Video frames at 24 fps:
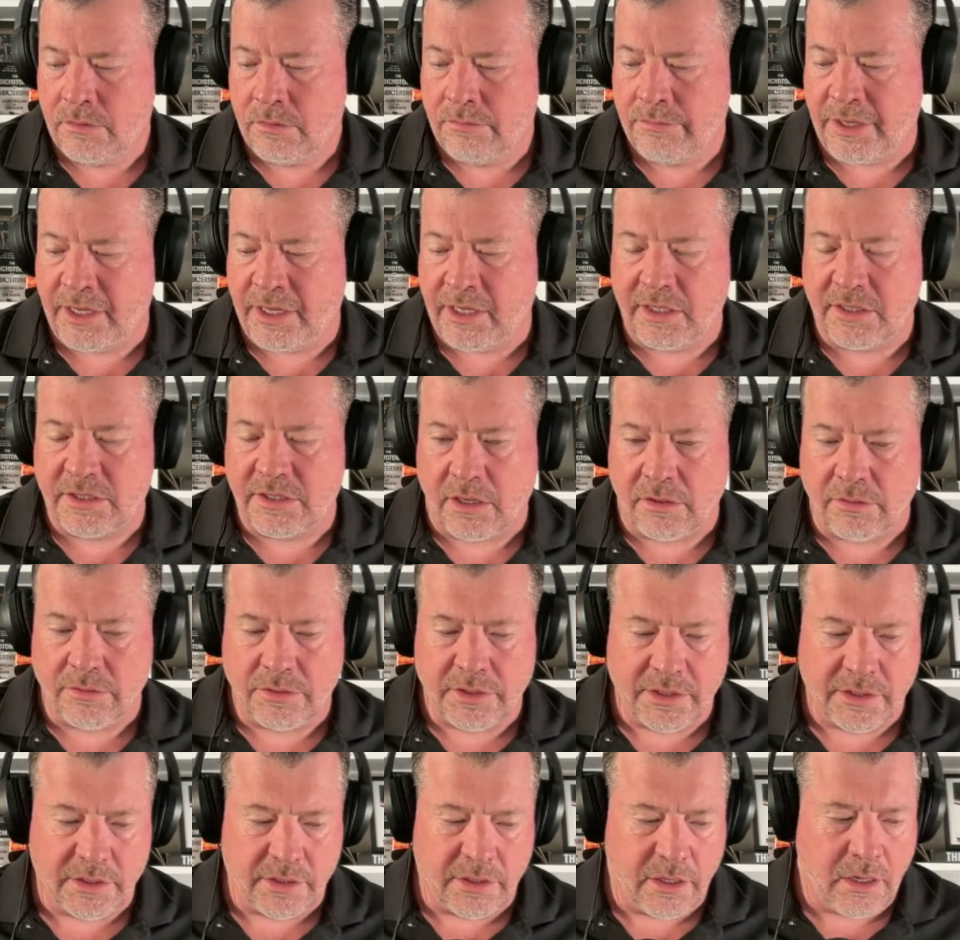Bailey's out
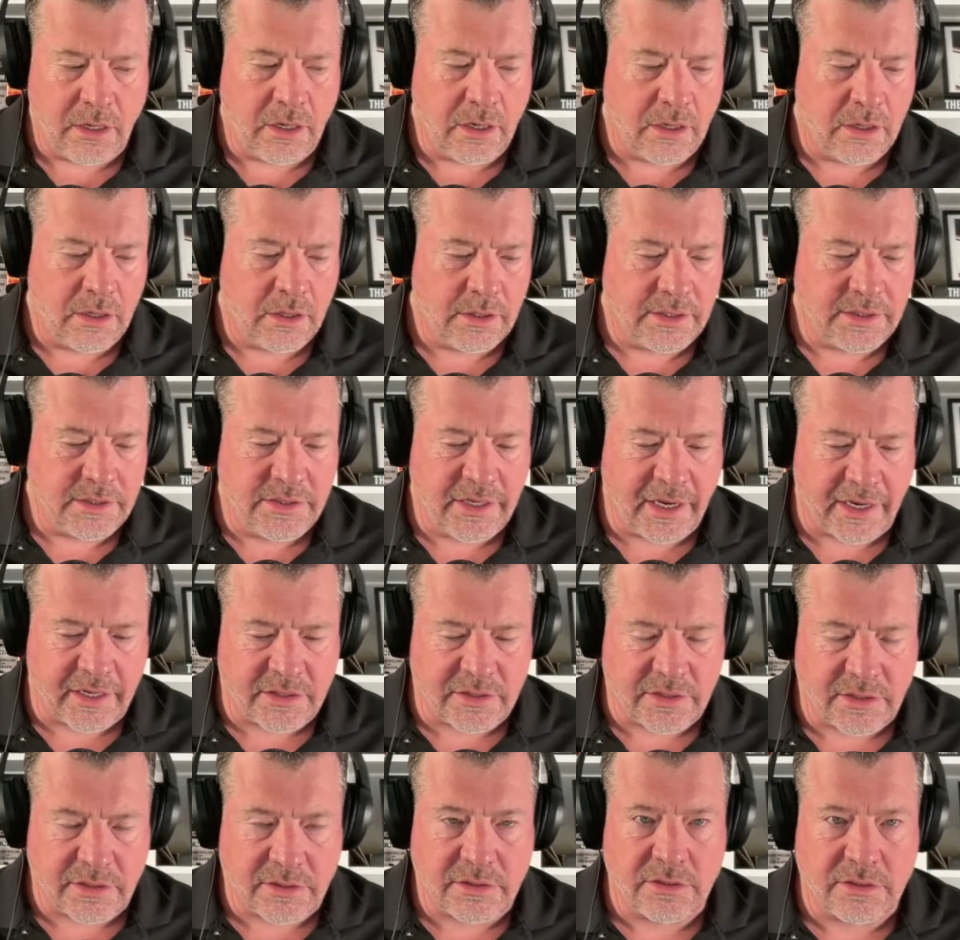in
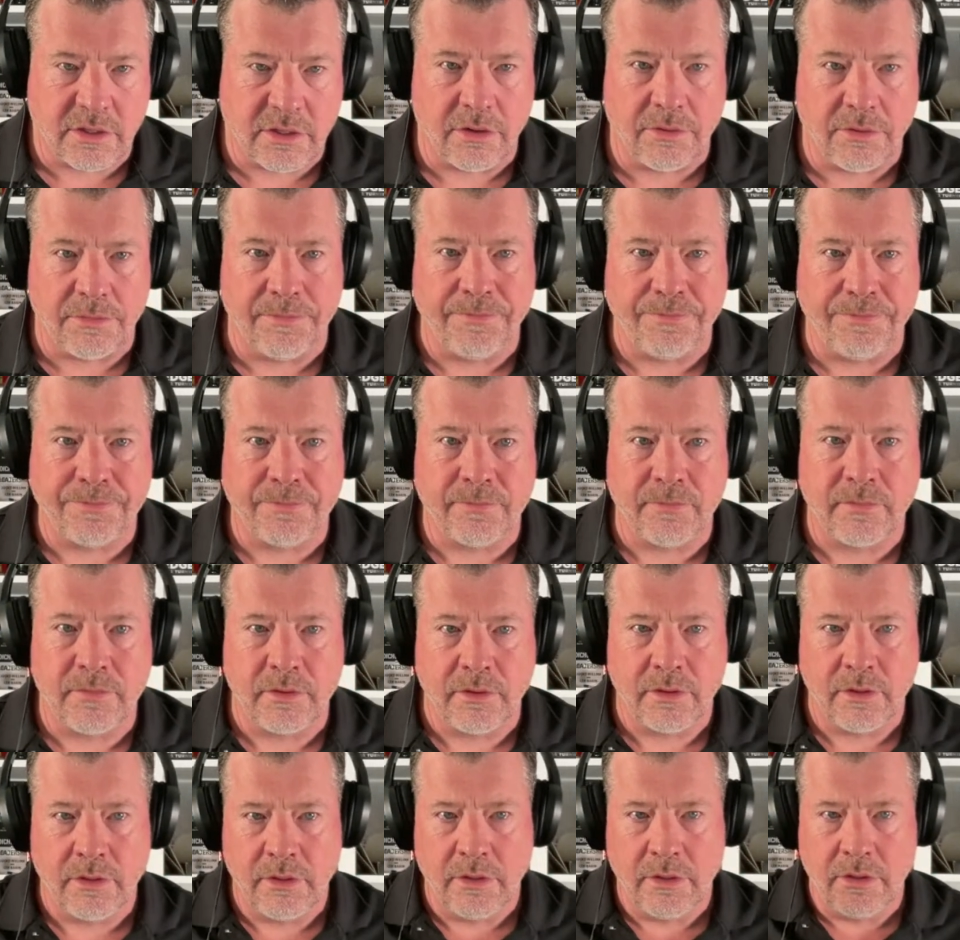Texas, so
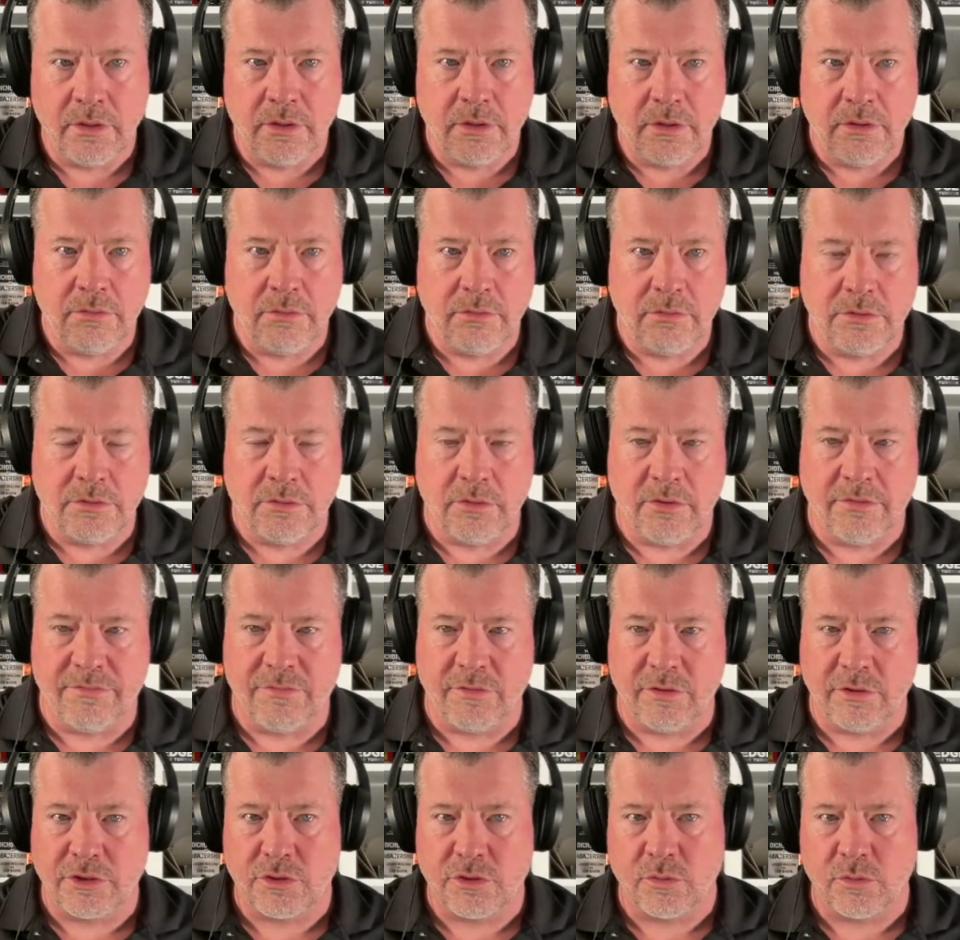we'll do a
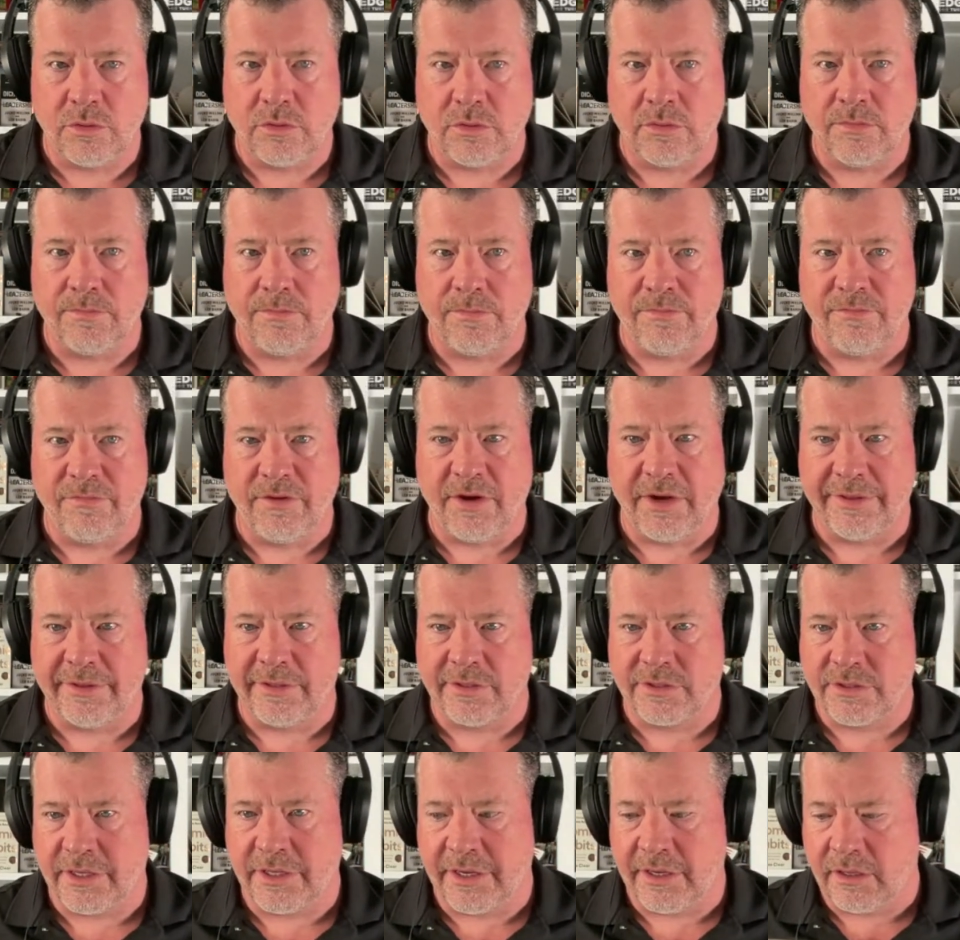virtual
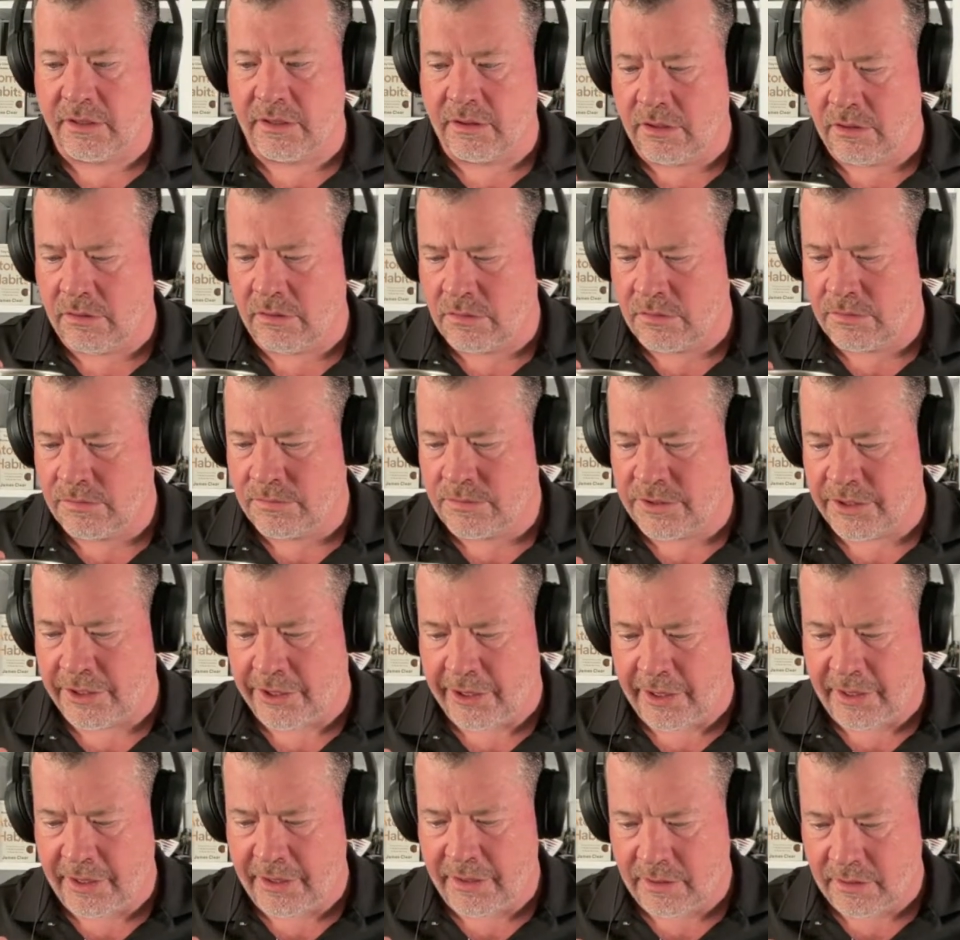Father's Day hello
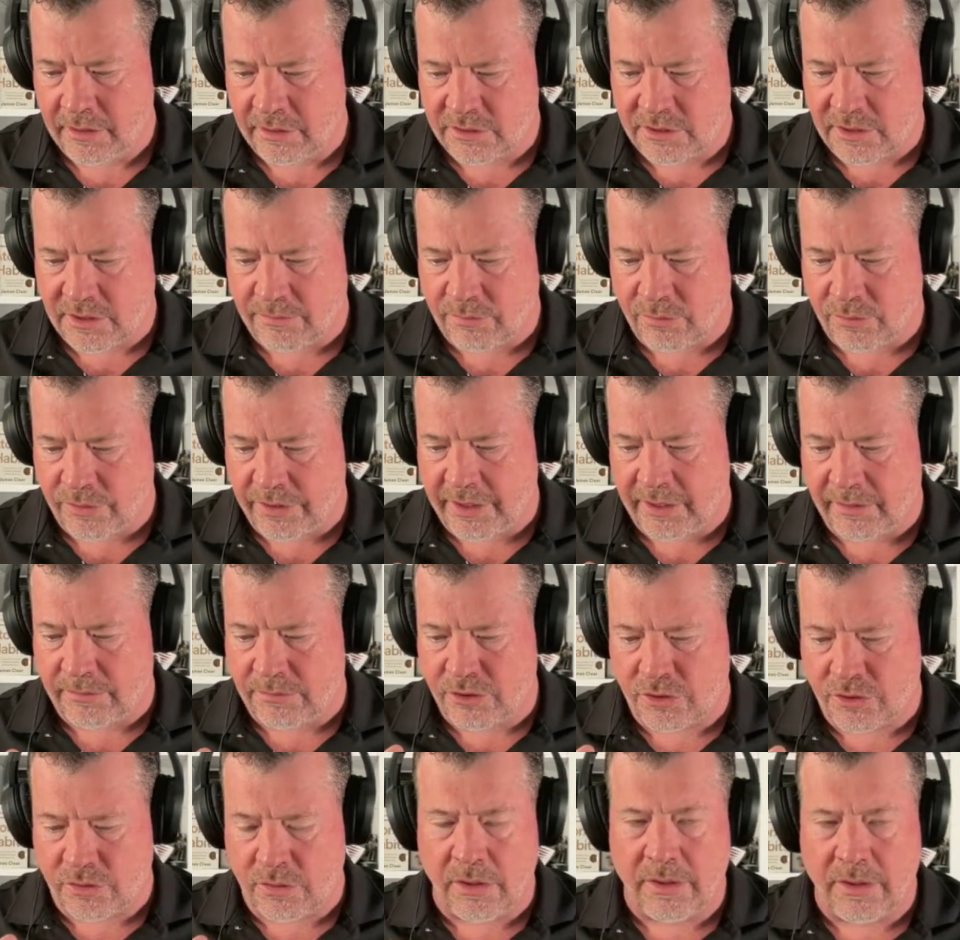today at some point, I'm
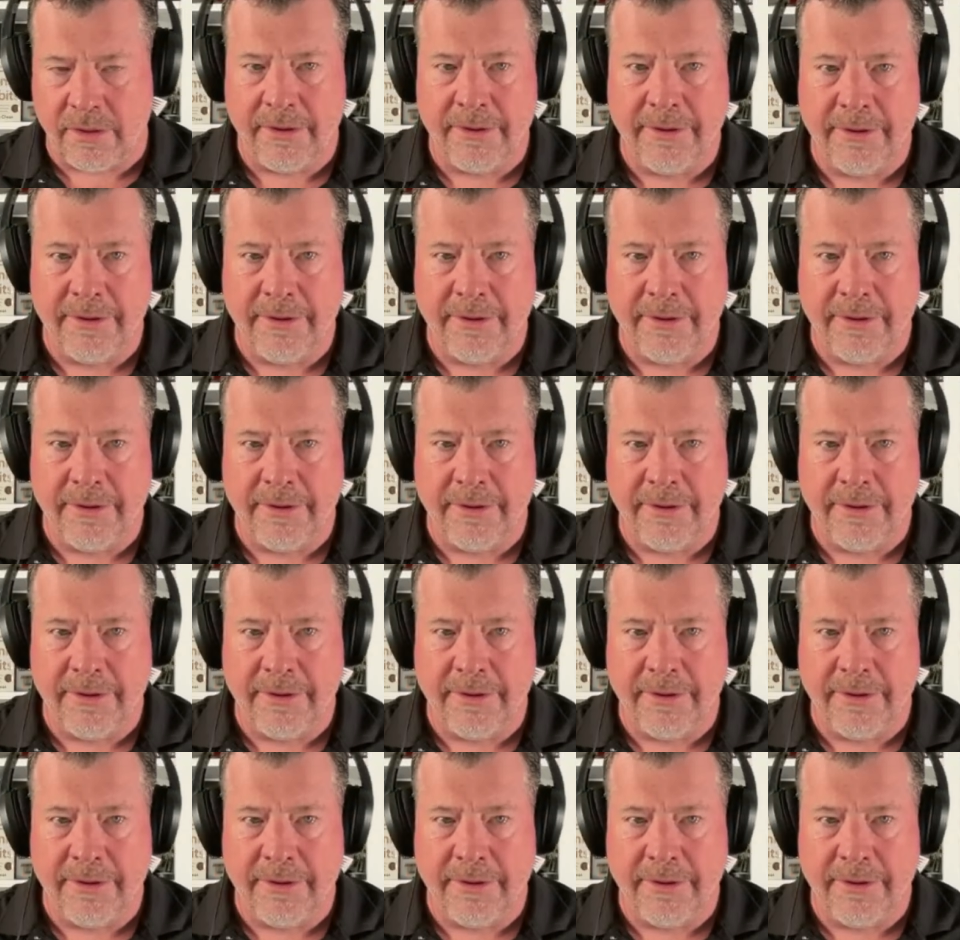sure.